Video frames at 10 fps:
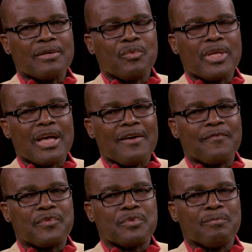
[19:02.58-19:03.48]
we
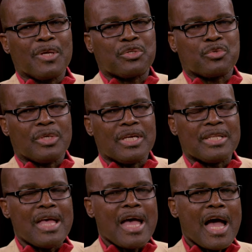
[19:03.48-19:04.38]
have to make sure that
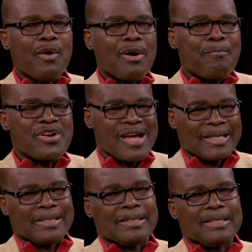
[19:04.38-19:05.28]
our
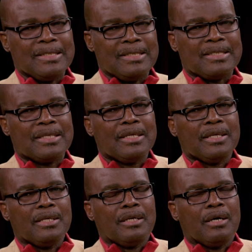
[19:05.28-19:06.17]
practices
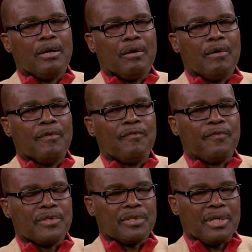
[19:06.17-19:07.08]
of
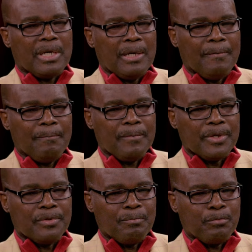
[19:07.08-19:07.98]
um, you
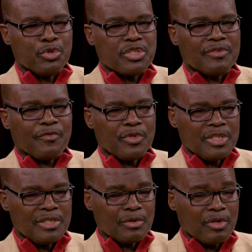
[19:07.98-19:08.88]
know, pushing for the
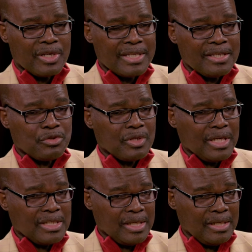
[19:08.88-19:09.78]
decolonization
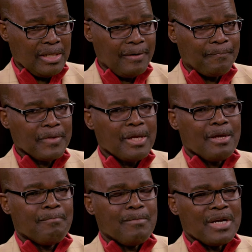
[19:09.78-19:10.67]
agenda
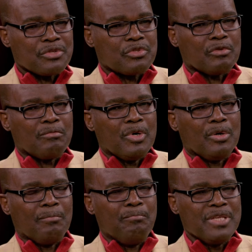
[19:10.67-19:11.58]
mm. must
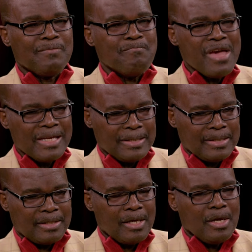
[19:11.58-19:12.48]
be
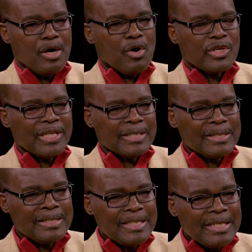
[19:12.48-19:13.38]
based on a
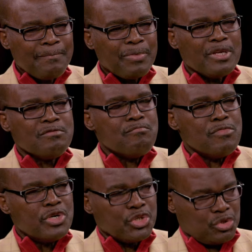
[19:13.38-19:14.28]
deep
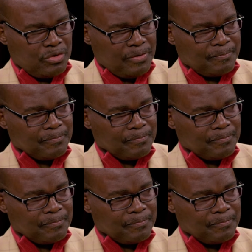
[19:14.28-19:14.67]
immersion